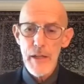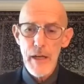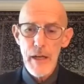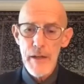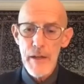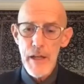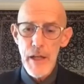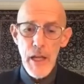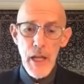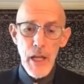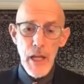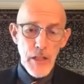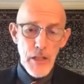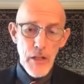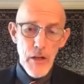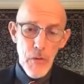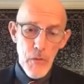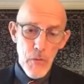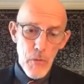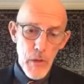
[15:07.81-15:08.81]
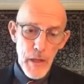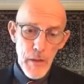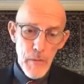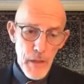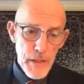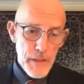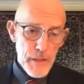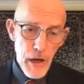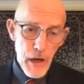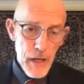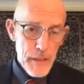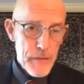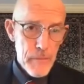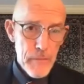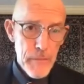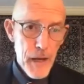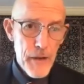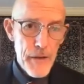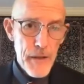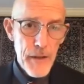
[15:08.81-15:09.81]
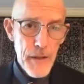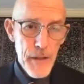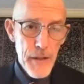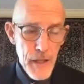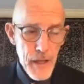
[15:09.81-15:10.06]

uh, you know, we, we talked about a,